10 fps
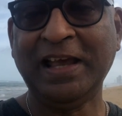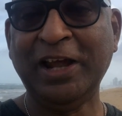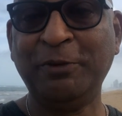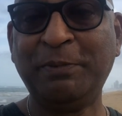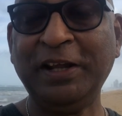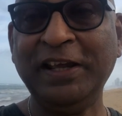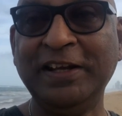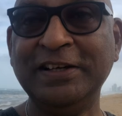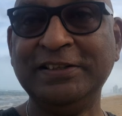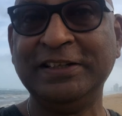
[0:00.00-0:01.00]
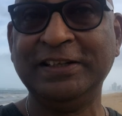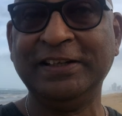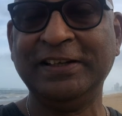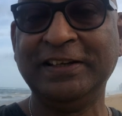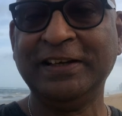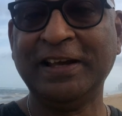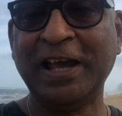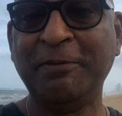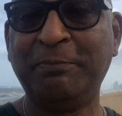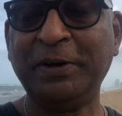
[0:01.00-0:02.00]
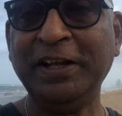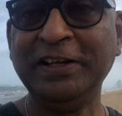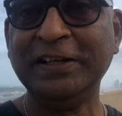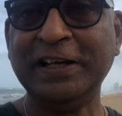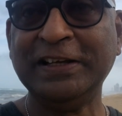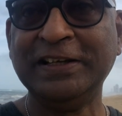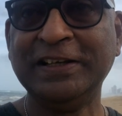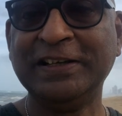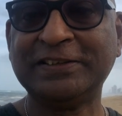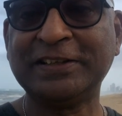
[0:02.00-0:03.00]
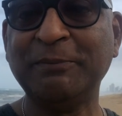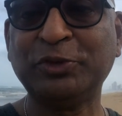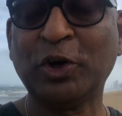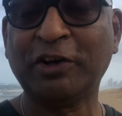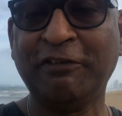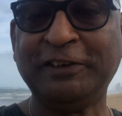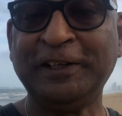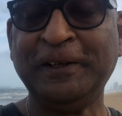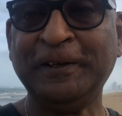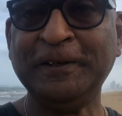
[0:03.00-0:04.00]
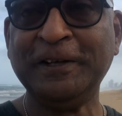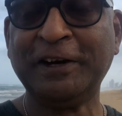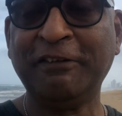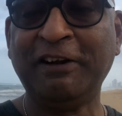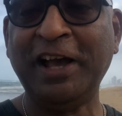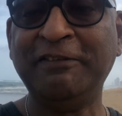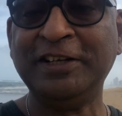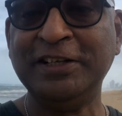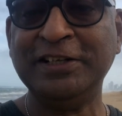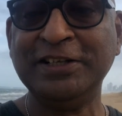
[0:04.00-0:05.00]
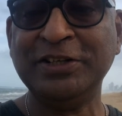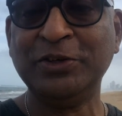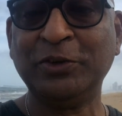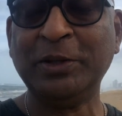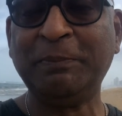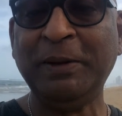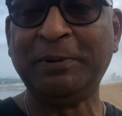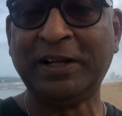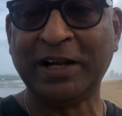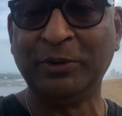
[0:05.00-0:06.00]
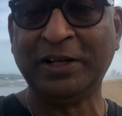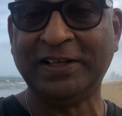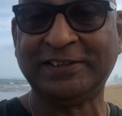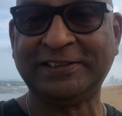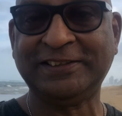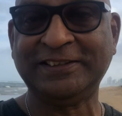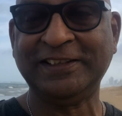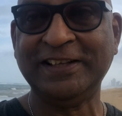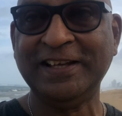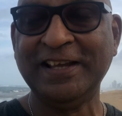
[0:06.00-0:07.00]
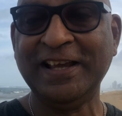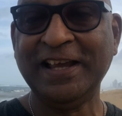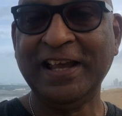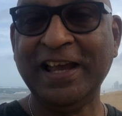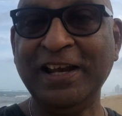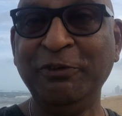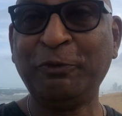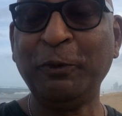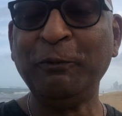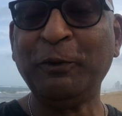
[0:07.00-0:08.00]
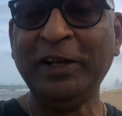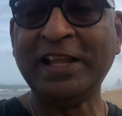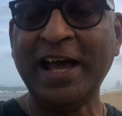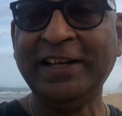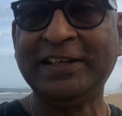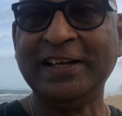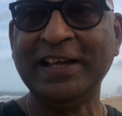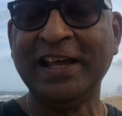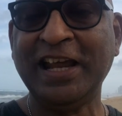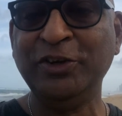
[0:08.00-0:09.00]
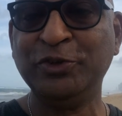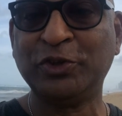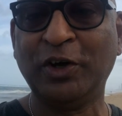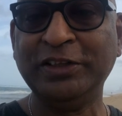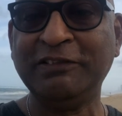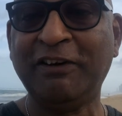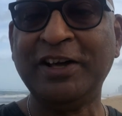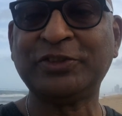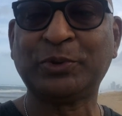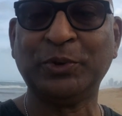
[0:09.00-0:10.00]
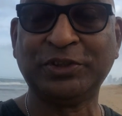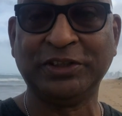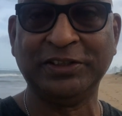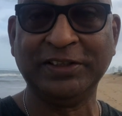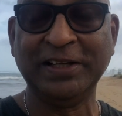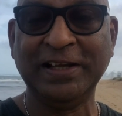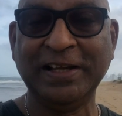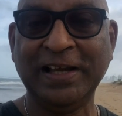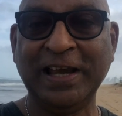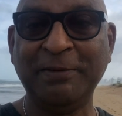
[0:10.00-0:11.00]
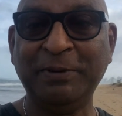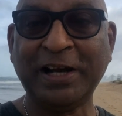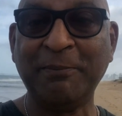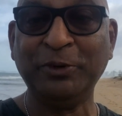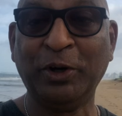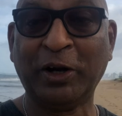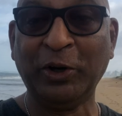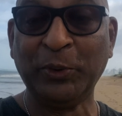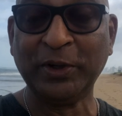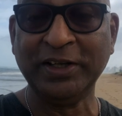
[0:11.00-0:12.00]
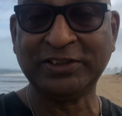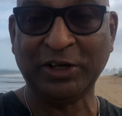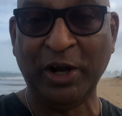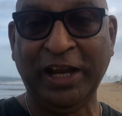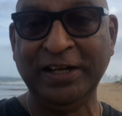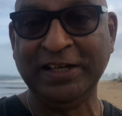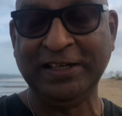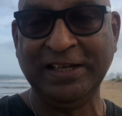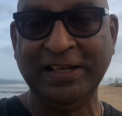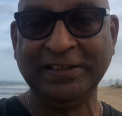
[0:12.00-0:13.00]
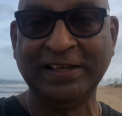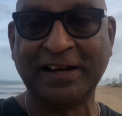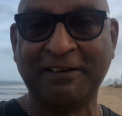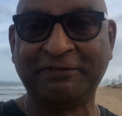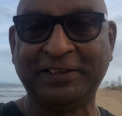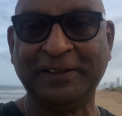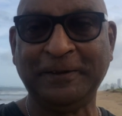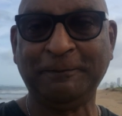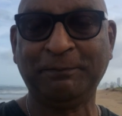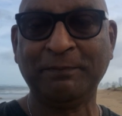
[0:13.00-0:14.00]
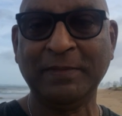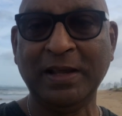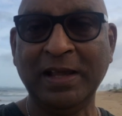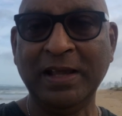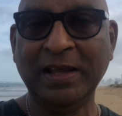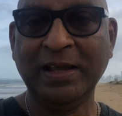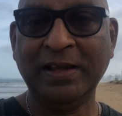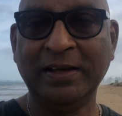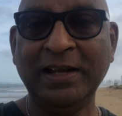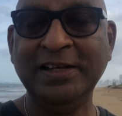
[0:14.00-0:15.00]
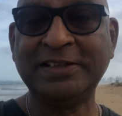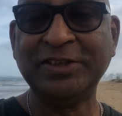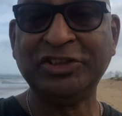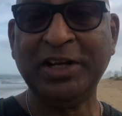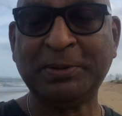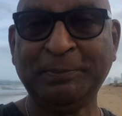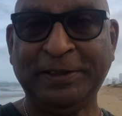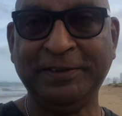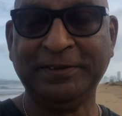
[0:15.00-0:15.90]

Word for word: and to bring energy and bring some sort of a revival to the people around us. And you fulfill that and you join the vast ocean and become your glorious entity thereafter. Ladies and gentlemen,